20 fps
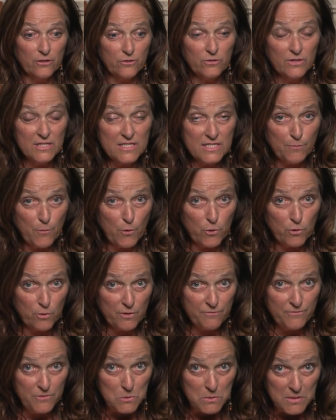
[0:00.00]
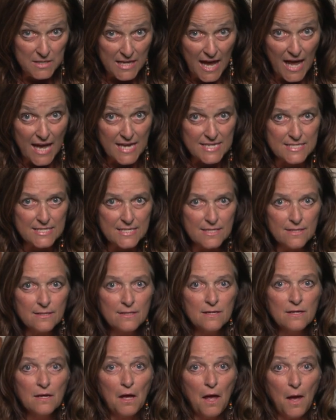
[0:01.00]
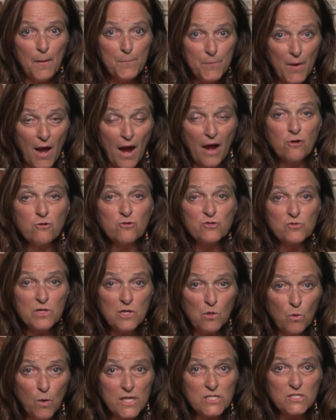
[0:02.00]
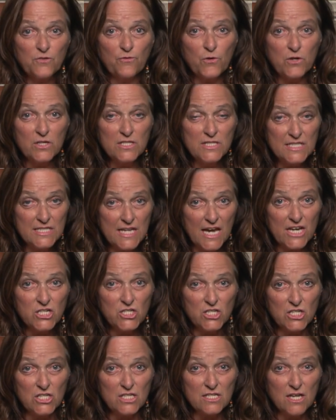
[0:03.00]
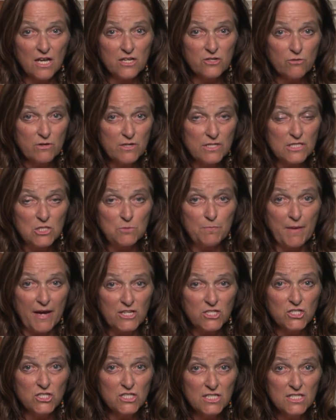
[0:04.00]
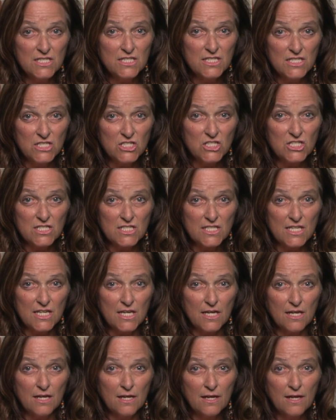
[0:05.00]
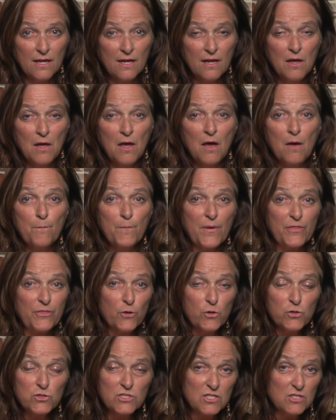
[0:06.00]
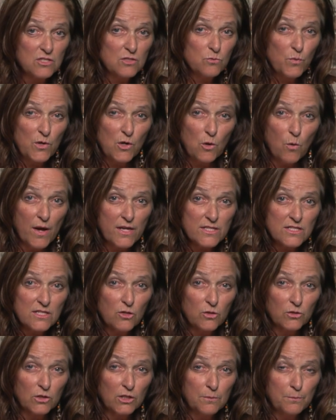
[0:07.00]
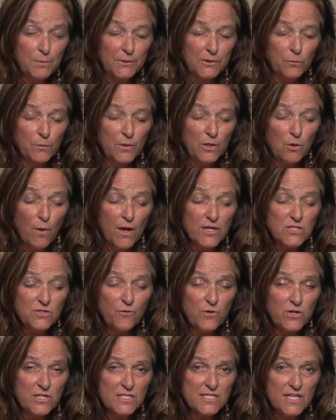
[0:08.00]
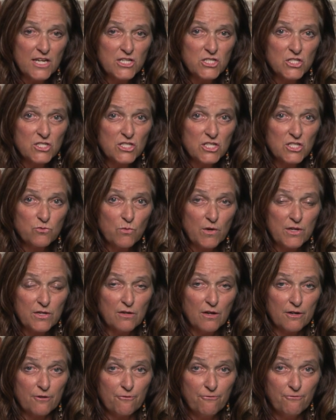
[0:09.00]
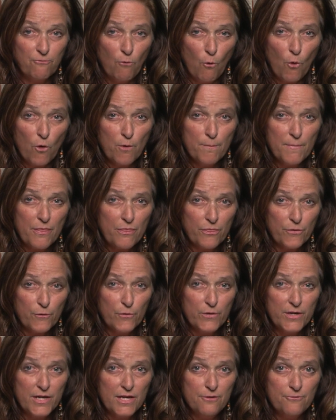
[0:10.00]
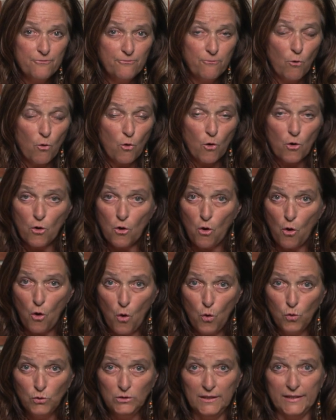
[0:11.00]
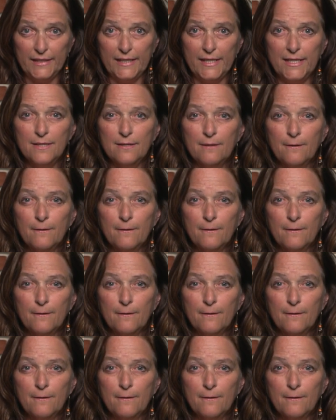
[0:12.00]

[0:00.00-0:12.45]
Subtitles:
listing broker, if you get a buyer's request for concessions under an inspection contingency, but the request for concessions is written on a Form 34 only,